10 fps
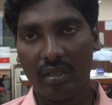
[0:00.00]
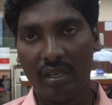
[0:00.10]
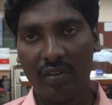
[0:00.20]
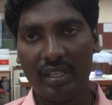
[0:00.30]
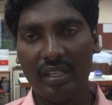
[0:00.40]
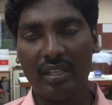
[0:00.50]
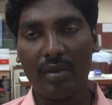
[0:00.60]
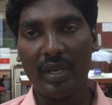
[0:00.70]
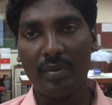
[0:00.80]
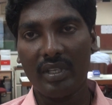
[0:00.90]
everything there
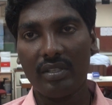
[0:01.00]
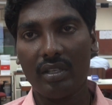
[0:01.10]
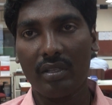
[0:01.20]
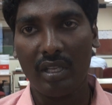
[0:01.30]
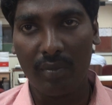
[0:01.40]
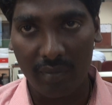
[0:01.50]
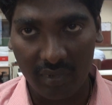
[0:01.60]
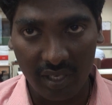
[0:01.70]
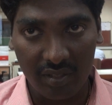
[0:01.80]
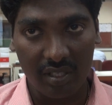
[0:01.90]
might be
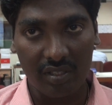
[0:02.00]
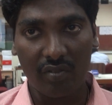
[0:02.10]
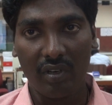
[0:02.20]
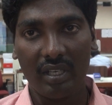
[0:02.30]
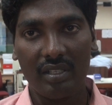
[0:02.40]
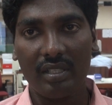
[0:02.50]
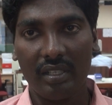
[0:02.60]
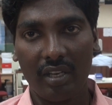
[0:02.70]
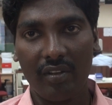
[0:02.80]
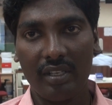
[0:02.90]
there is disadvantages
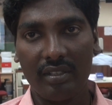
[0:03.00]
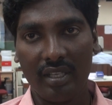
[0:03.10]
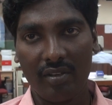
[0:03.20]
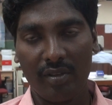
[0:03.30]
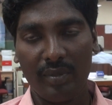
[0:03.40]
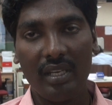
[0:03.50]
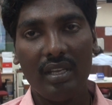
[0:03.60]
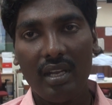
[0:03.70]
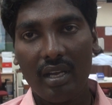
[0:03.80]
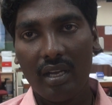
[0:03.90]
and there will be
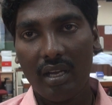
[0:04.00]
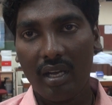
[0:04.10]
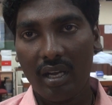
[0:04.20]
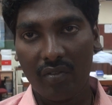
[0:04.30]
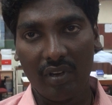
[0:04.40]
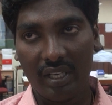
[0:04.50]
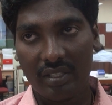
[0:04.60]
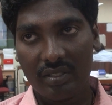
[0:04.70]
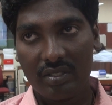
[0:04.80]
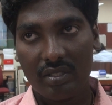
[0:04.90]

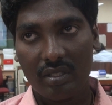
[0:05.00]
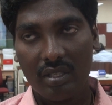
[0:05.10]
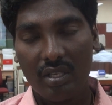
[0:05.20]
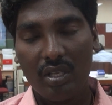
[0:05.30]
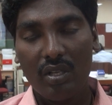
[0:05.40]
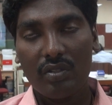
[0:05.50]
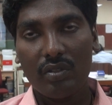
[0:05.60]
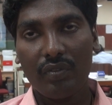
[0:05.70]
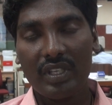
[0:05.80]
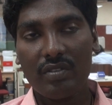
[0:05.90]
advantages.
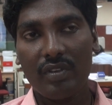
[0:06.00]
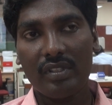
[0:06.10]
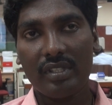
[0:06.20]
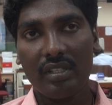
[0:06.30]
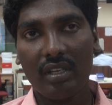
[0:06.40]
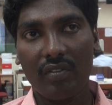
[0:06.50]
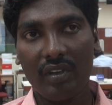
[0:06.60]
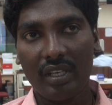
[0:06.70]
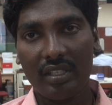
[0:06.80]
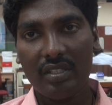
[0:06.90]
So first we will see the
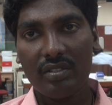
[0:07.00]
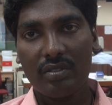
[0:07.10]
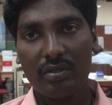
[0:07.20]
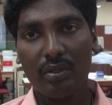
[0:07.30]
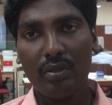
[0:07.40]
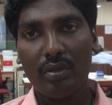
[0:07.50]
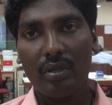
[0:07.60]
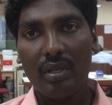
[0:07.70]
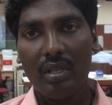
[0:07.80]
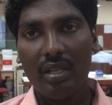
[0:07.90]
advantages. So
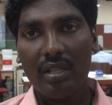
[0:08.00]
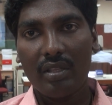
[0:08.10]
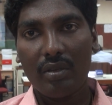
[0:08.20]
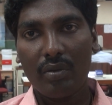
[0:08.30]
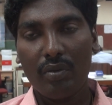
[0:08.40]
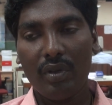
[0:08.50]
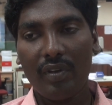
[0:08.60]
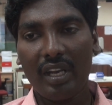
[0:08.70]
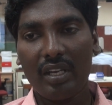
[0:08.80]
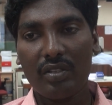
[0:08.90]

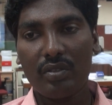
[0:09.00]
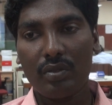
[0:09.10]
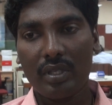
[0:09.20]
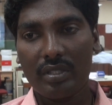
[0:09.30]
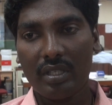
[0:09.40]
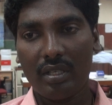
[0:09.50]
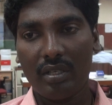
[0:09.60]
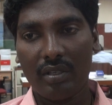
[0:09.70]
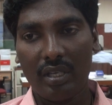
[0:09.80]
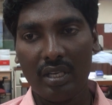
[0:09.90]
whoever enters into
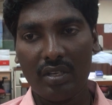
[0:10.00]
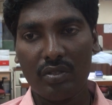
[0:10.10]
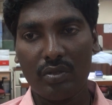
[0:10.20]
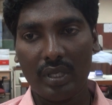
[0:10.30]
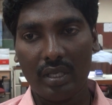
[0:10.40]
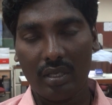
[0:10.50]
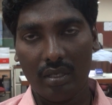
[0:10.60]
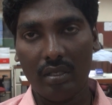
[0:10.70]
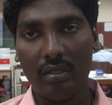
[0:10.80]
the